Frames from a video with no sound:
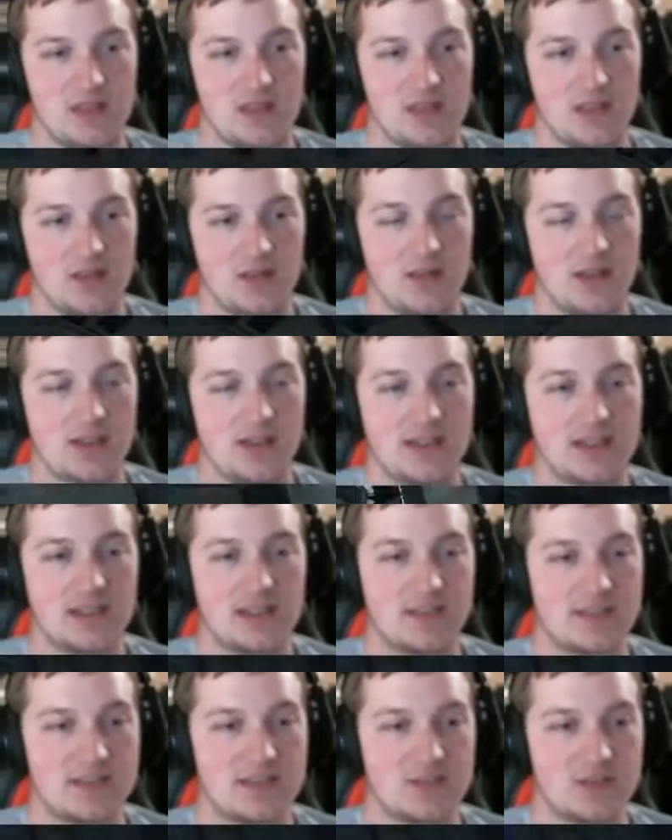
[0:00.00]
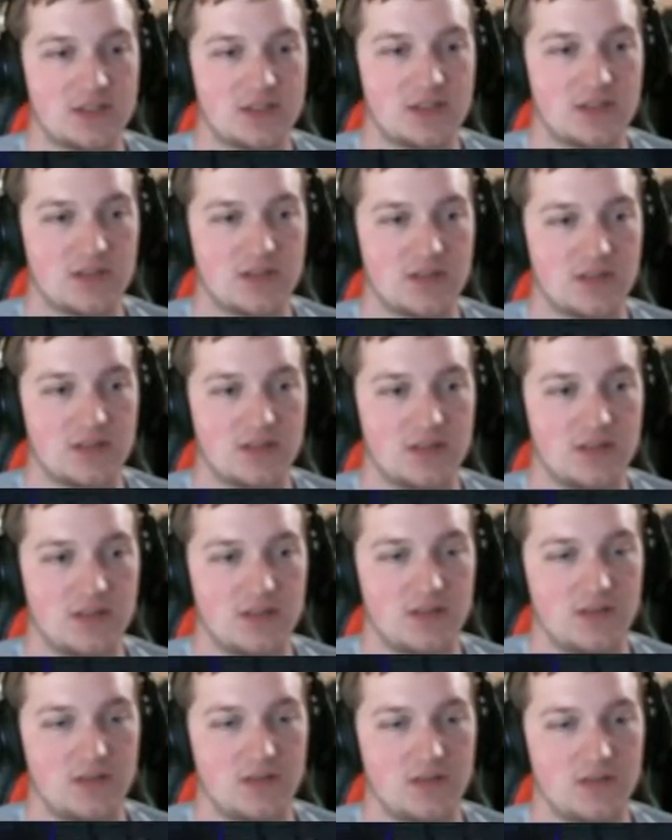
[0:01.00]
Come on, let's get this switch. Give
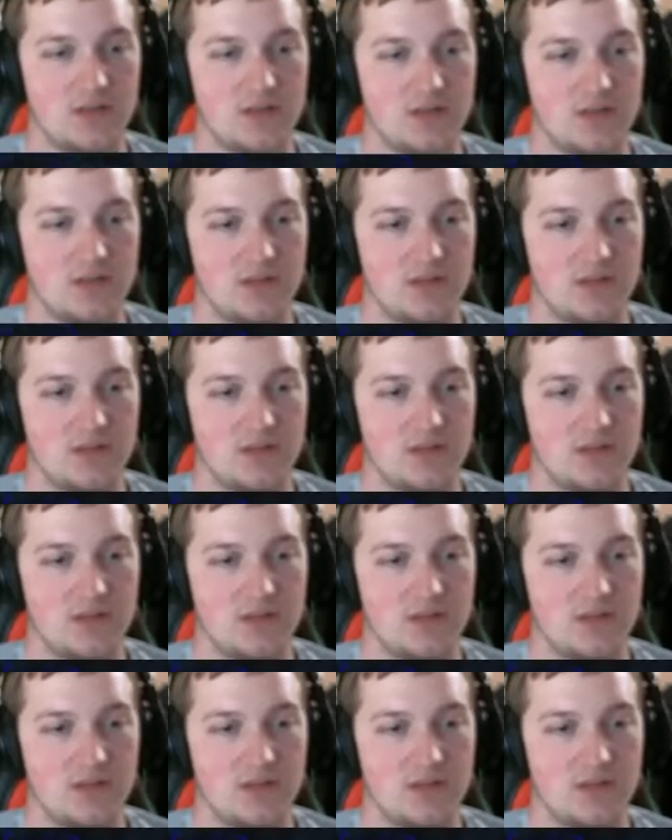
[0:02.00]
me a second.